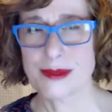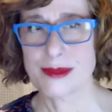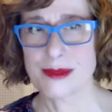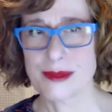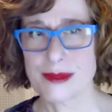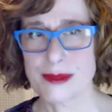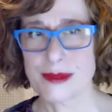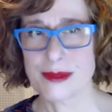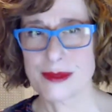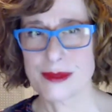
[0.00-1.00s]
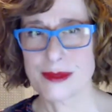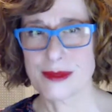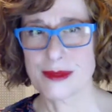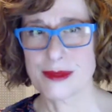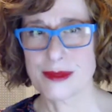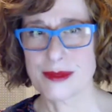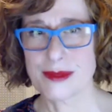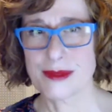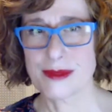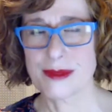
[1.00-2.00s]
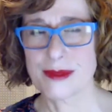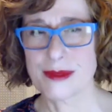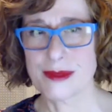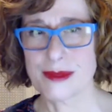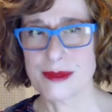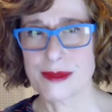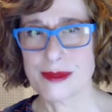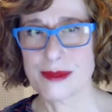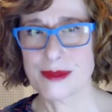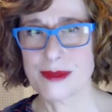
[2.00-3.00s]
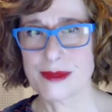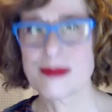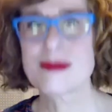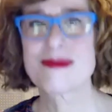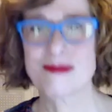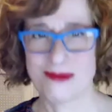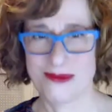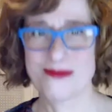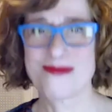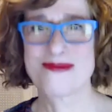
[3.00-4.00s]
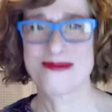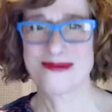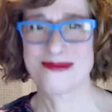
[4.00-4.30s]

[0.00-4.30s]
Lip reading: have a zroa, if you don't have a shank bone, make a picture of one. Write